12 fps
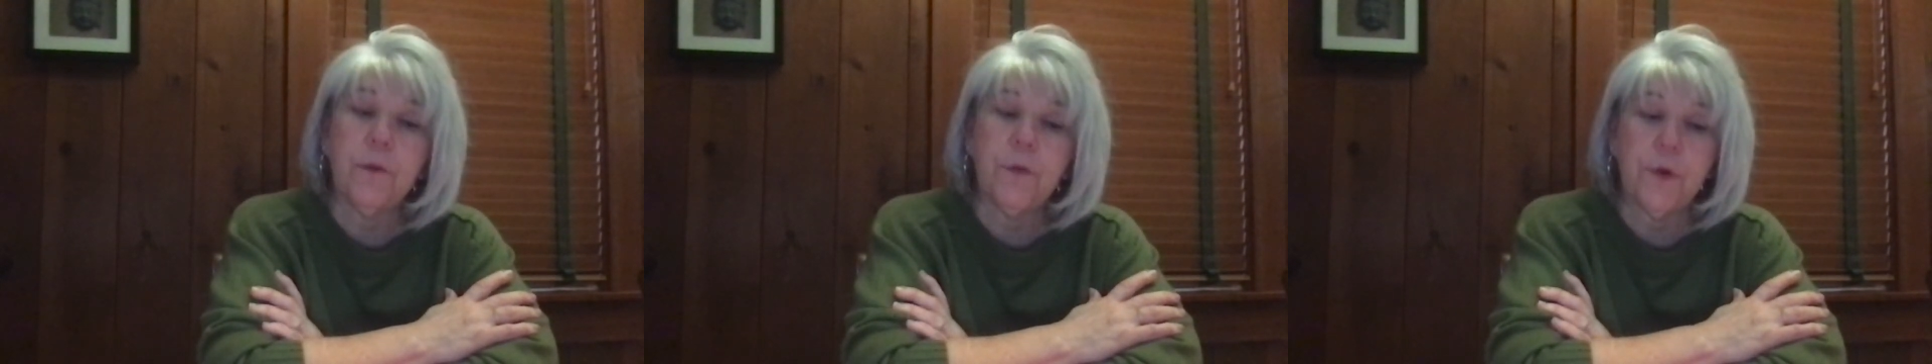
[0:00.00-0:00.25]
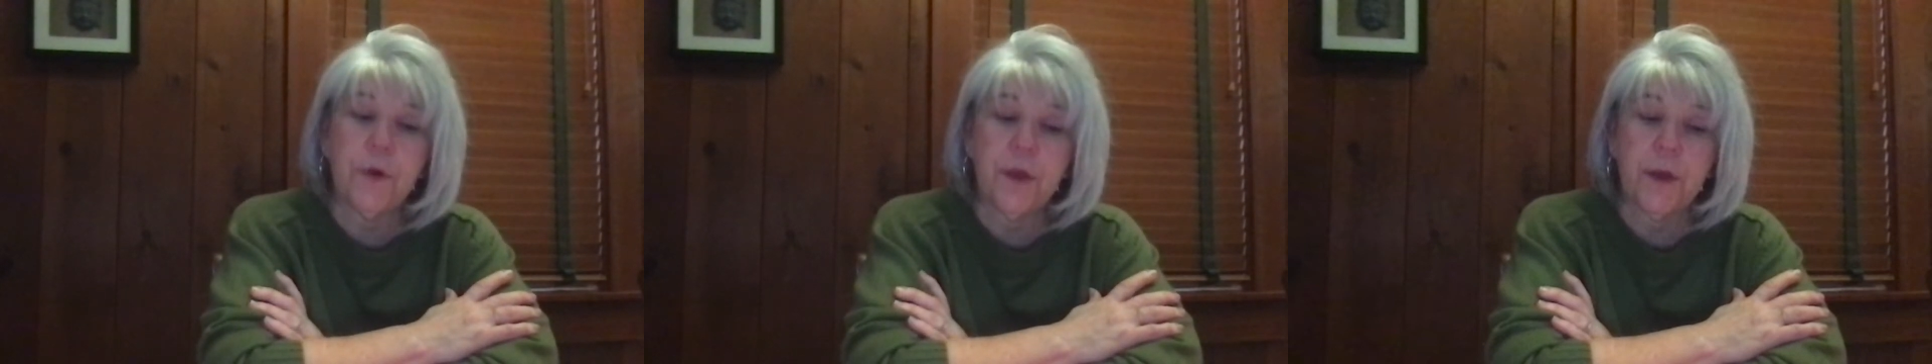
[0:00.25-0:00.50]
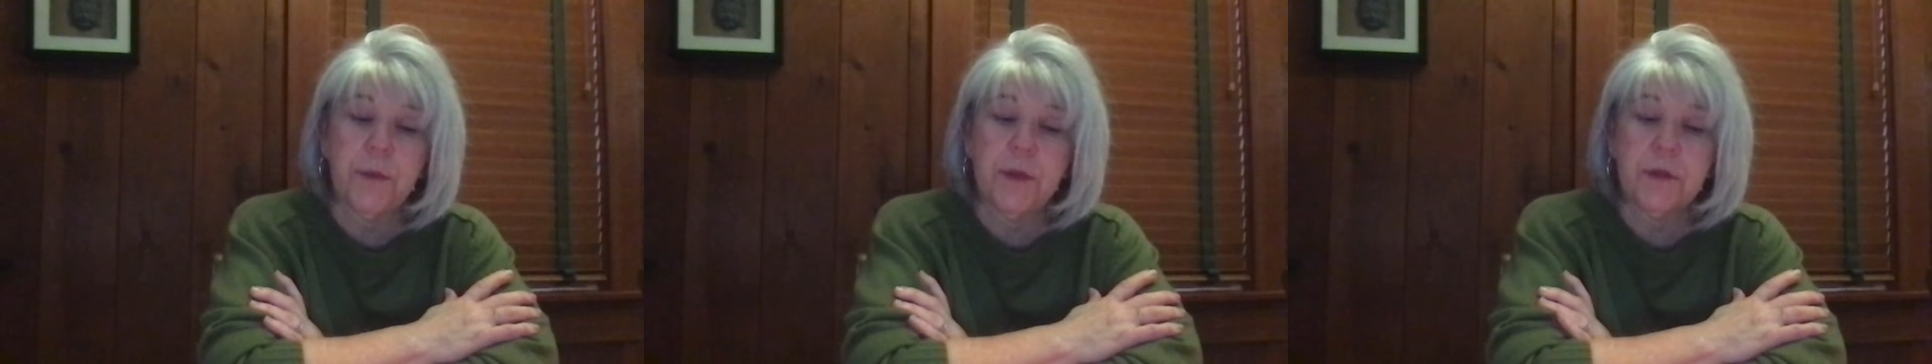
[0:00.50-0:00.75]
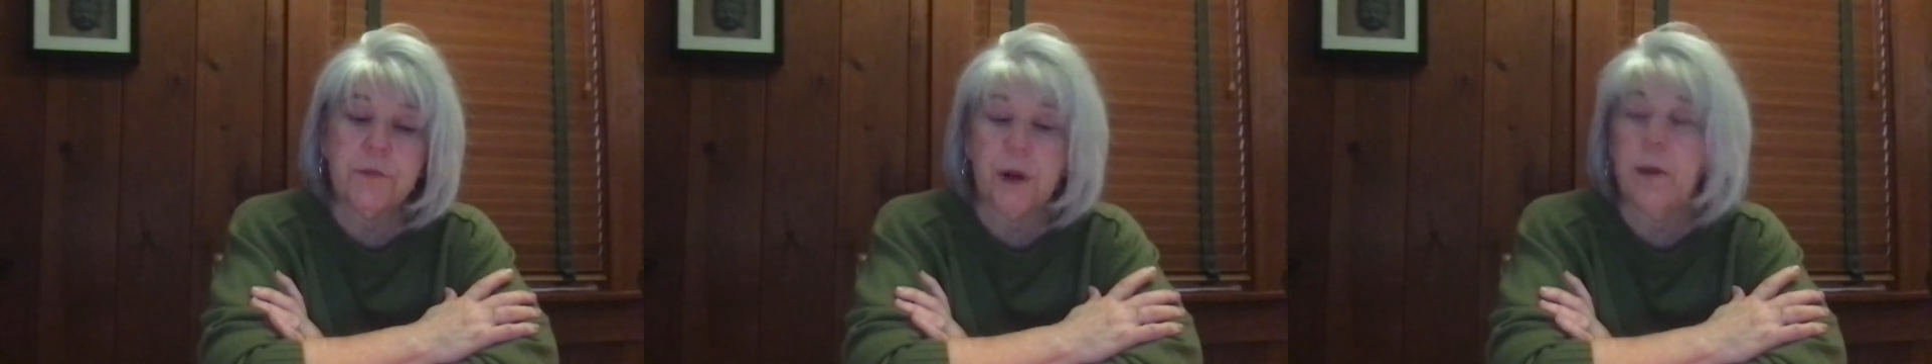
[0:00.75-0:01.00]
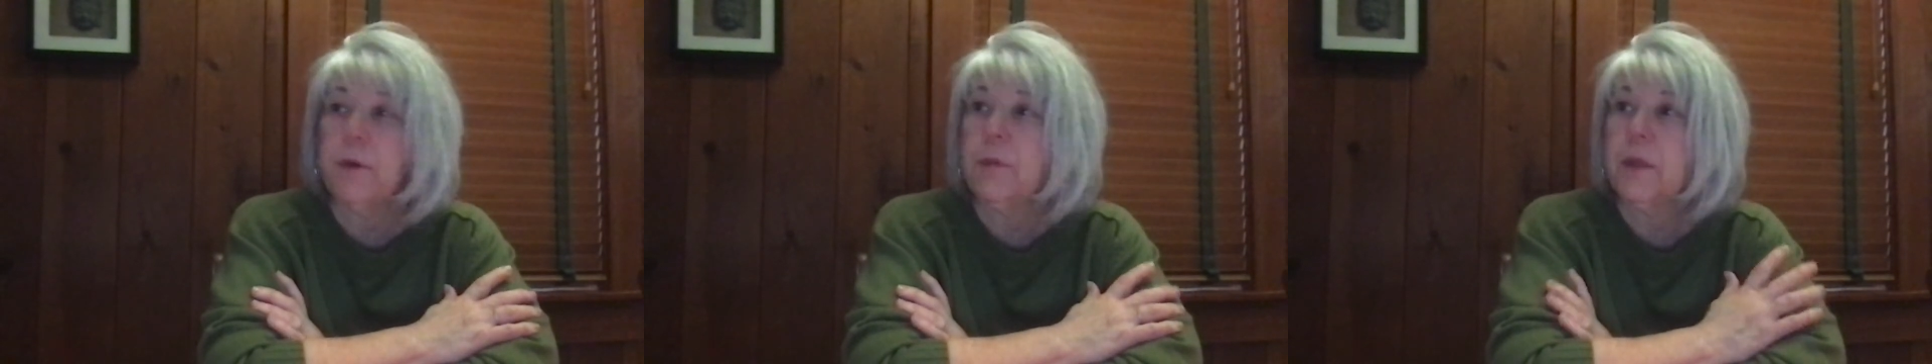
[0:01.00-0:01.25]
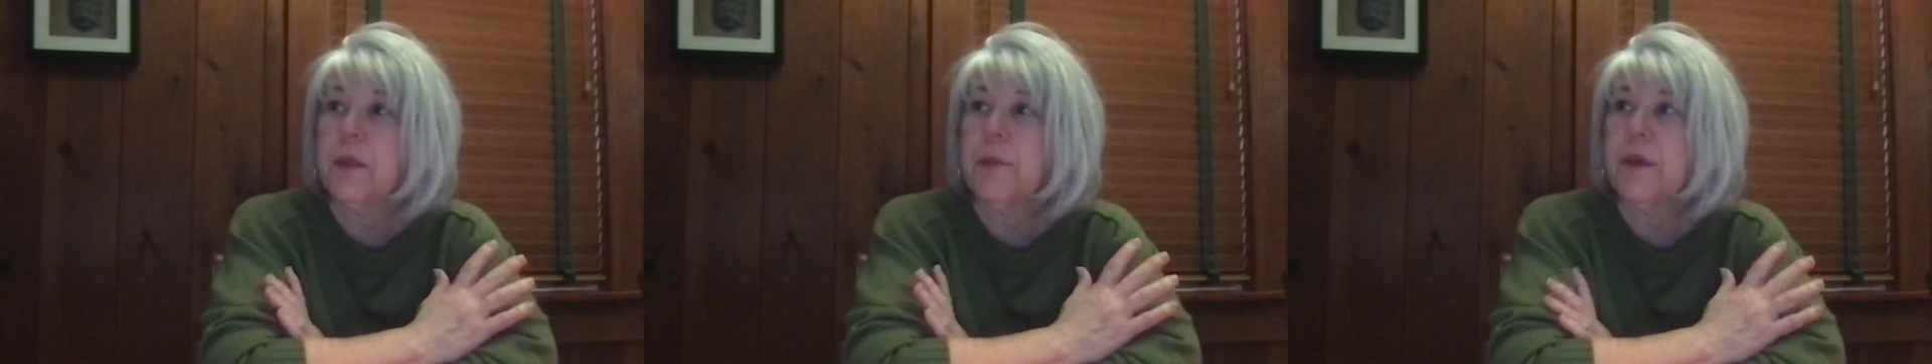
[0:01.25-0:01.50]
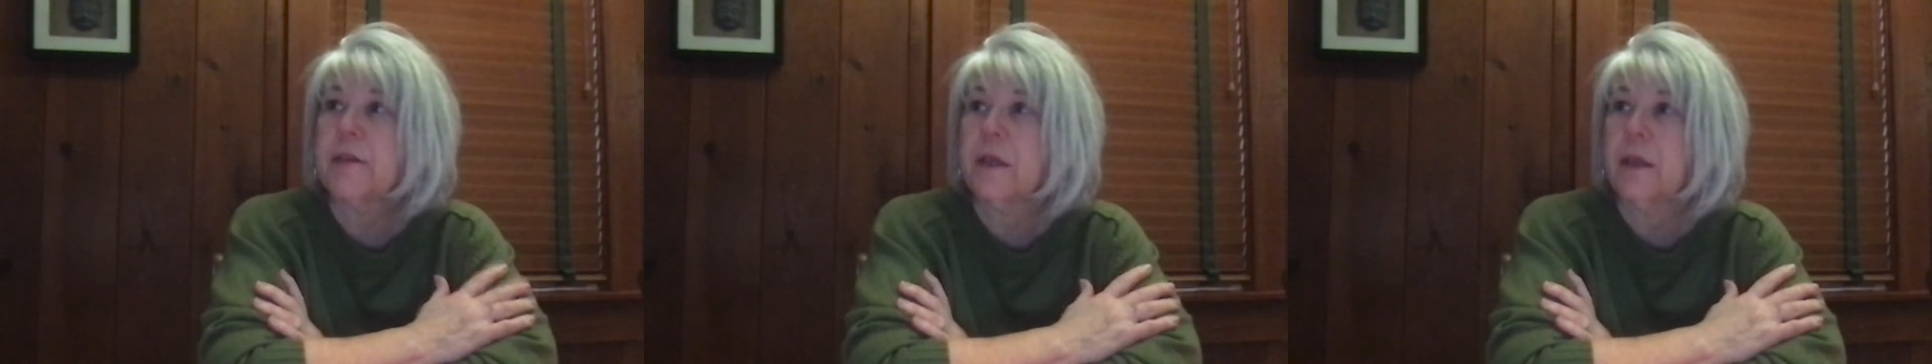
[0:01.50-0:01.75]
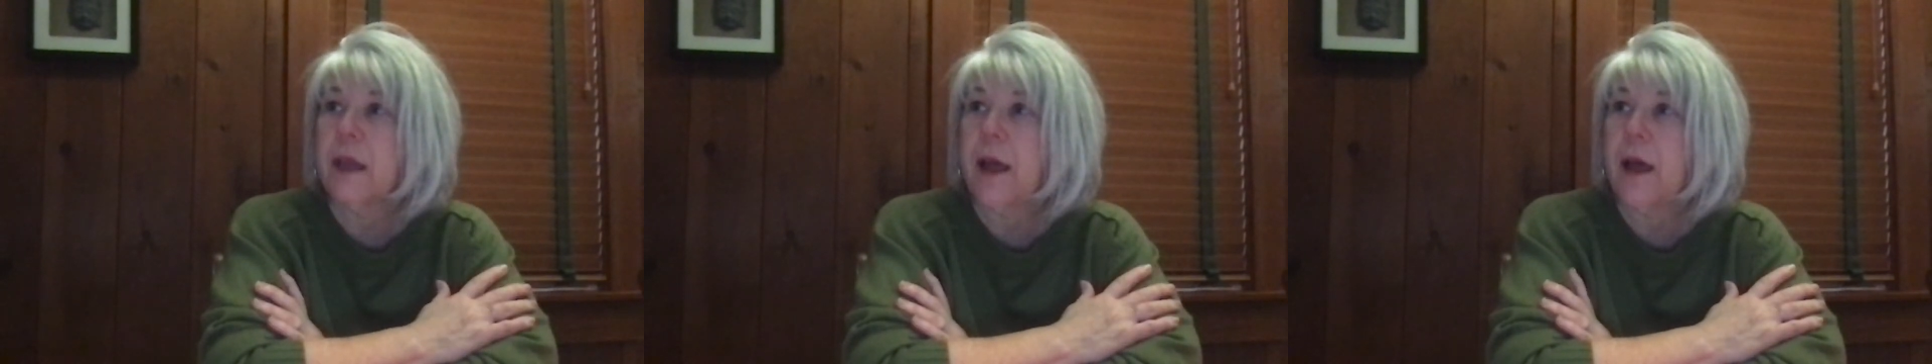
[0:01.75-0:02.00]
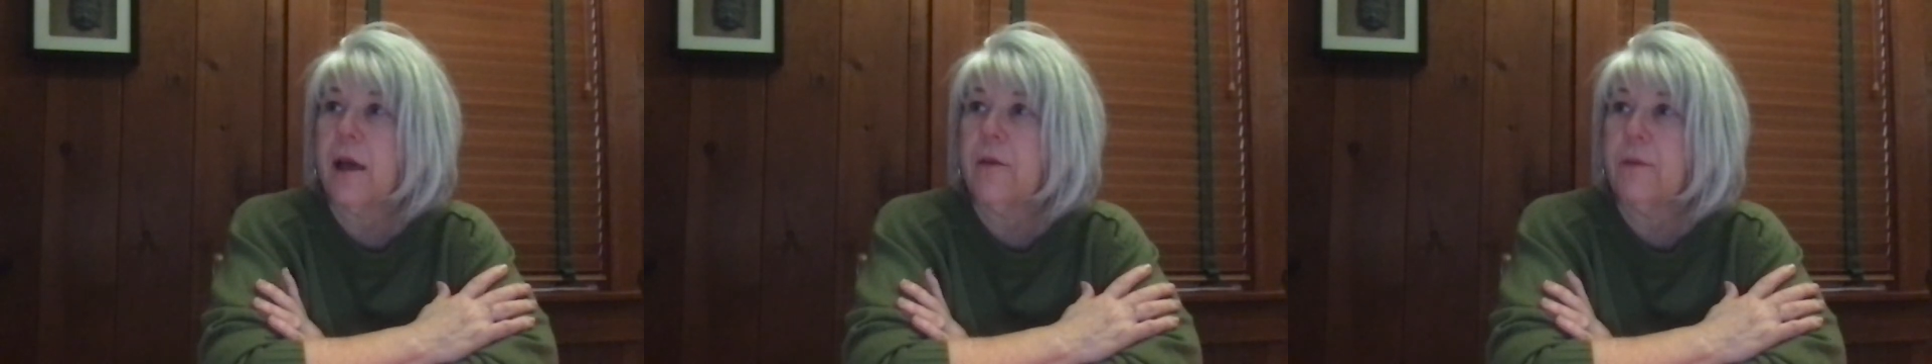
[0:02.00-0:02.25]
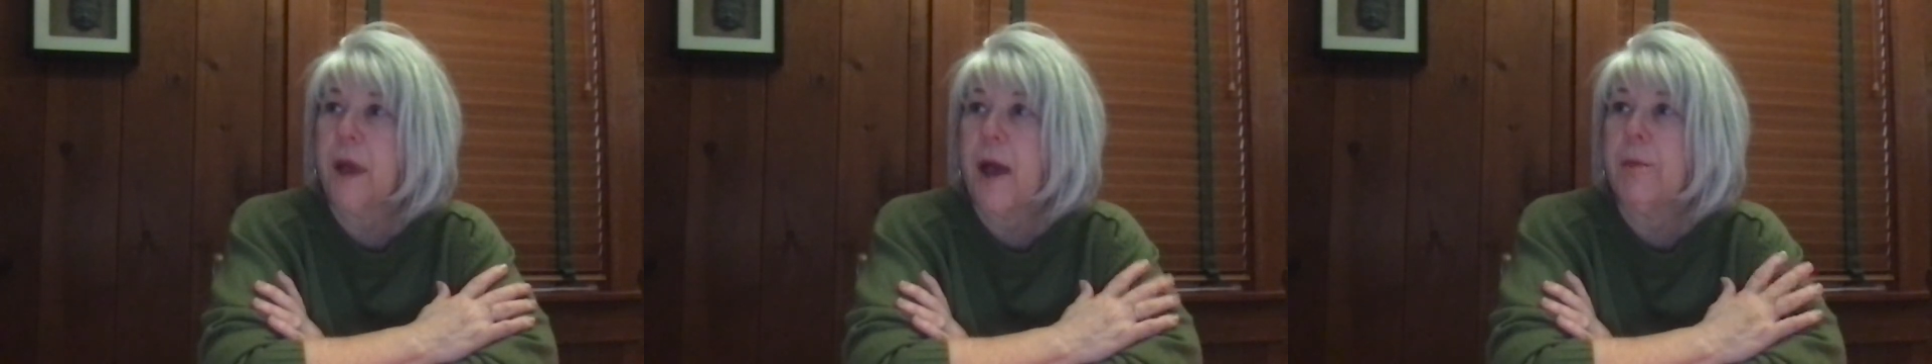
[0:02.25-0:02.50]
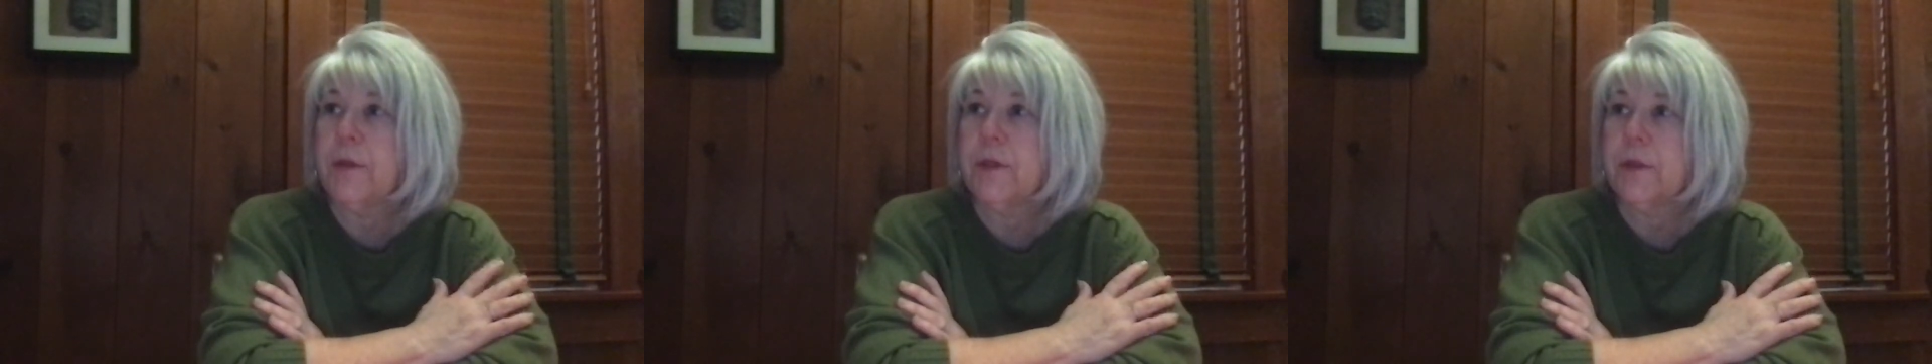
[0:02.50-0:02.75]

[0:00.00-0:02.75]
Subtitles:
for them, and it's probably the best thing that happened